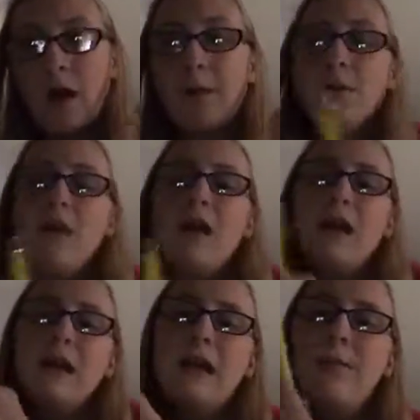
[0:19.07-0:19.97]
I'm going
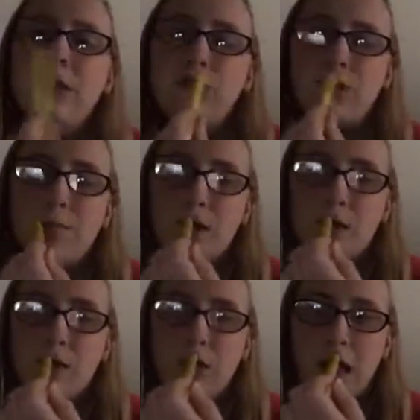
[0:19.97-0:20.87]
on a camping trip
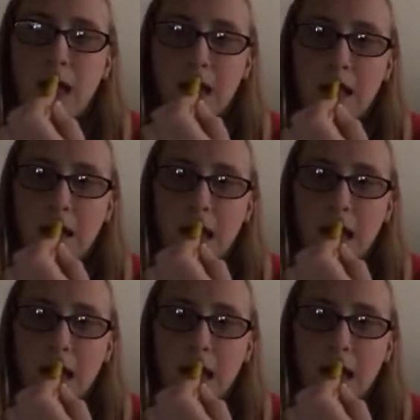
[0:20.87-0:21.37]
in 2 days,